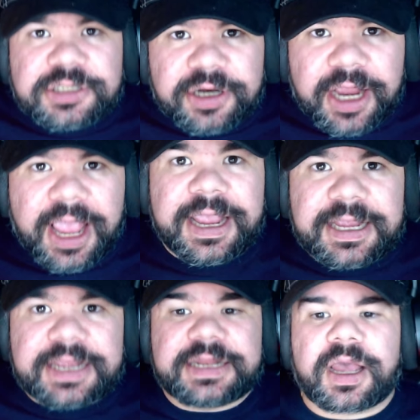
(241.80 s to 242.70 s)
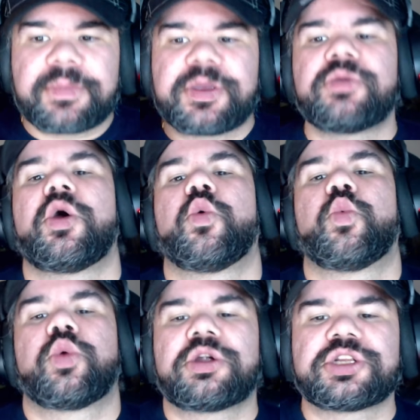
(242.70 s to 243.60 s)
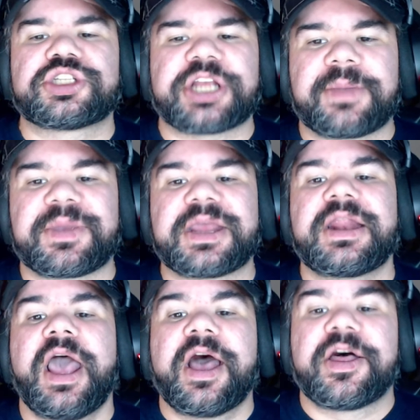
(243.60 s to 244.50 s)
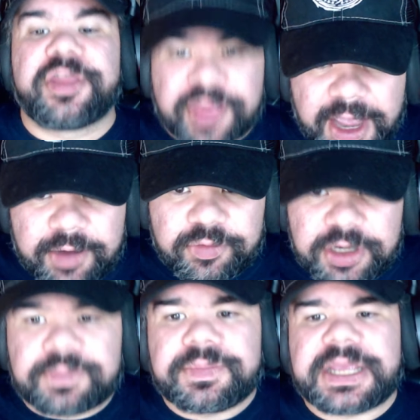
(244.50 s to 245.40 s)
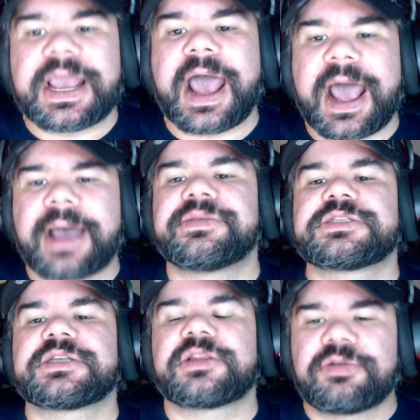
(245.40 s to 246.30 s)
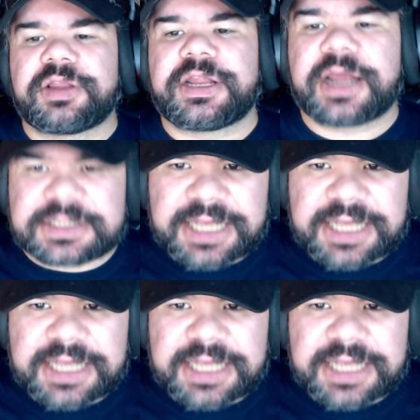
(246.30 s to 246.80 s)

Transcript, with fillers: your AEW world champion? That would be absolutely nuts